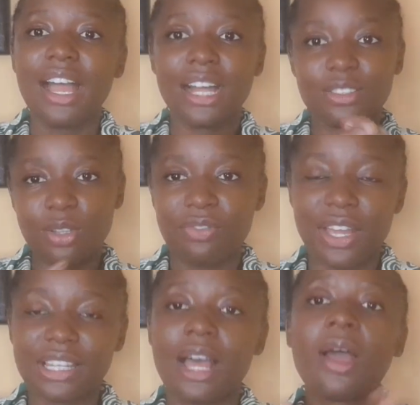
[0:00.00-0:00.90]
and stuff
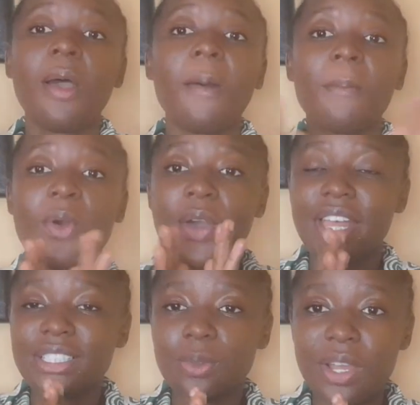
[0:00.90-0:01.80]
like that. But
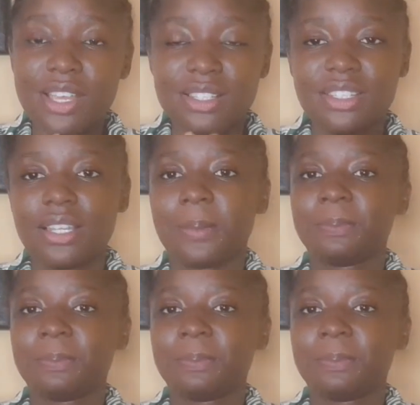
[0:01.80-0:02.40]
anyways,